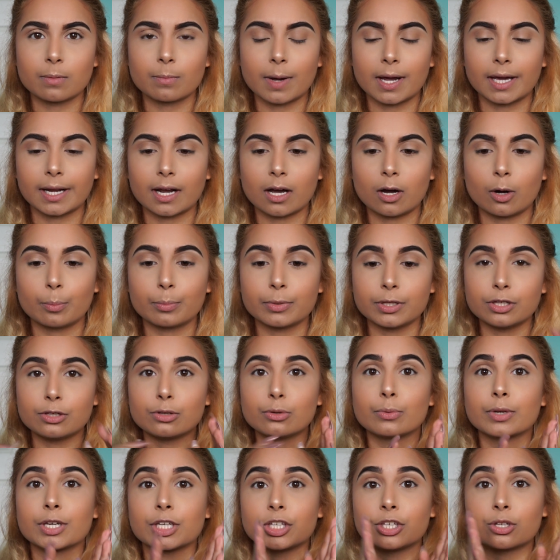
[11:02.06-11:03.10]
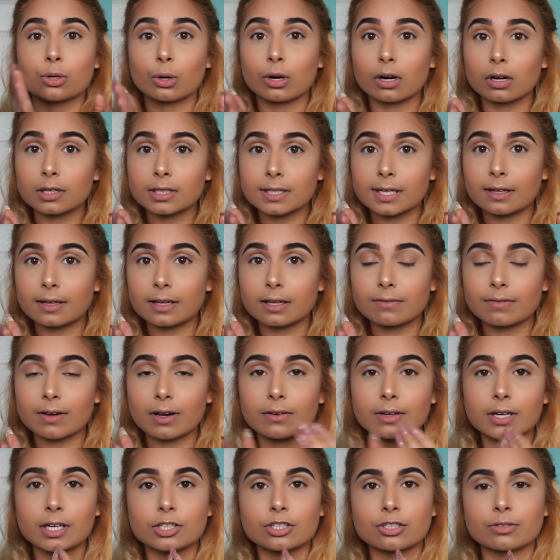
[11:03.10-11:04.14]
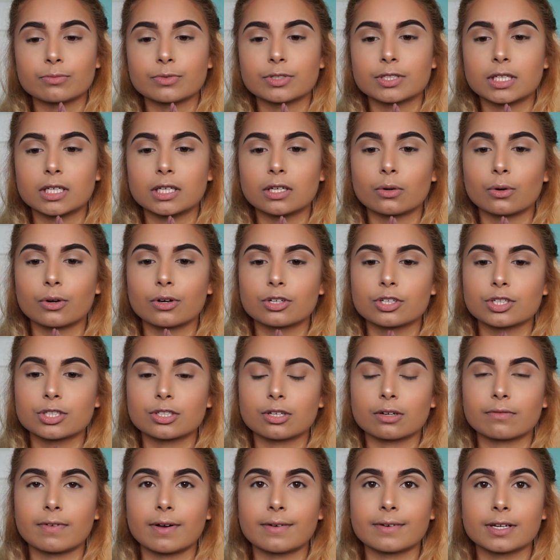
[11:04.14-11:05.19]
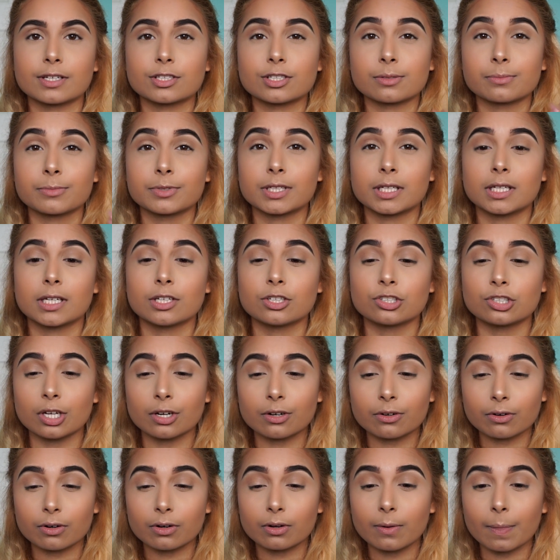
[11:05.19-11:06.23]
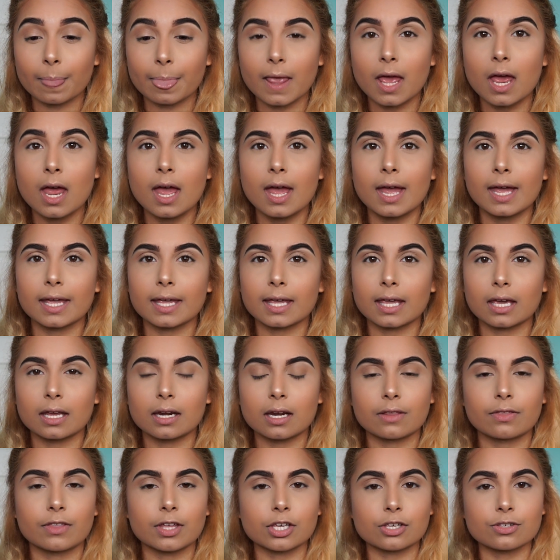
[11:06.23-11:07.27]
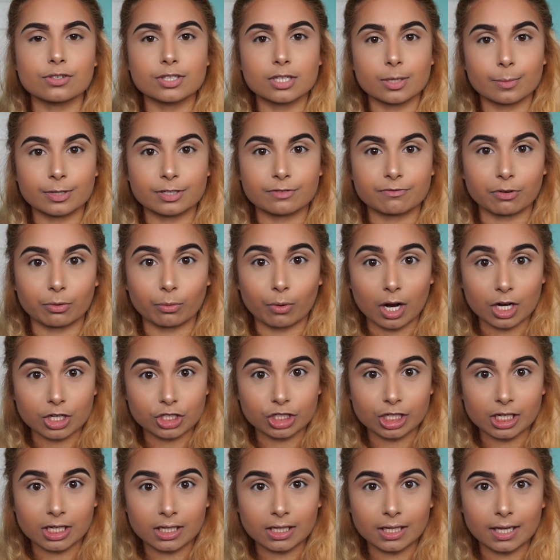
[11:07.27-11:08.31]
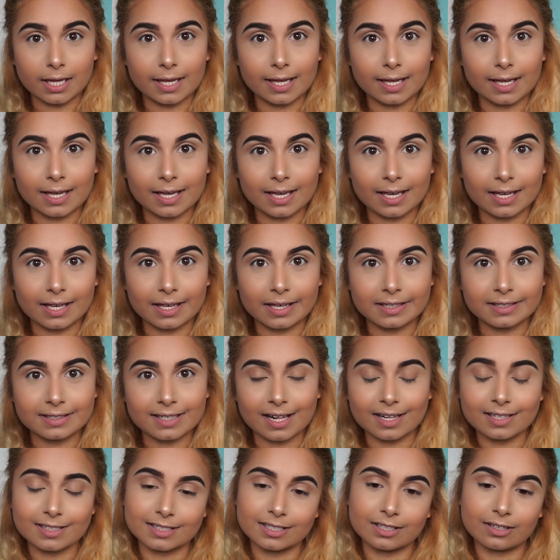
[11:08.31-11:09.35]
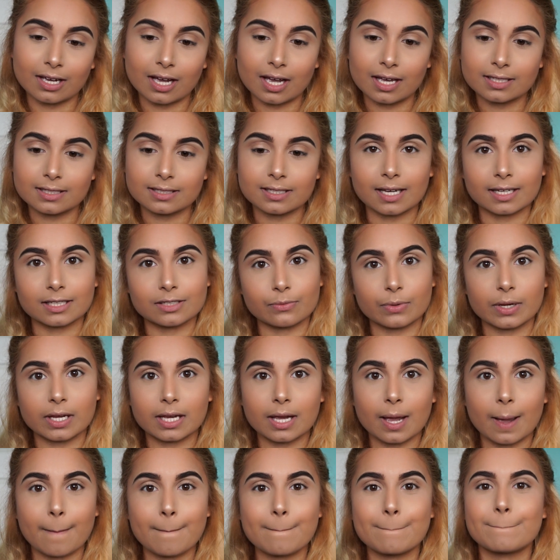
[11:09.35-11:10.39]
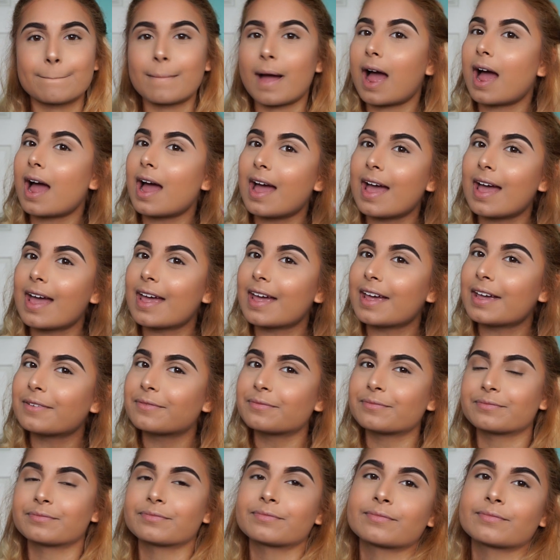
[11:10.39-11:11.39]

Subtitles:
might help you in your daily foundation routine or just your foundation routine in general. And thank you so much for watching, and I'll see you guys next week. Bye!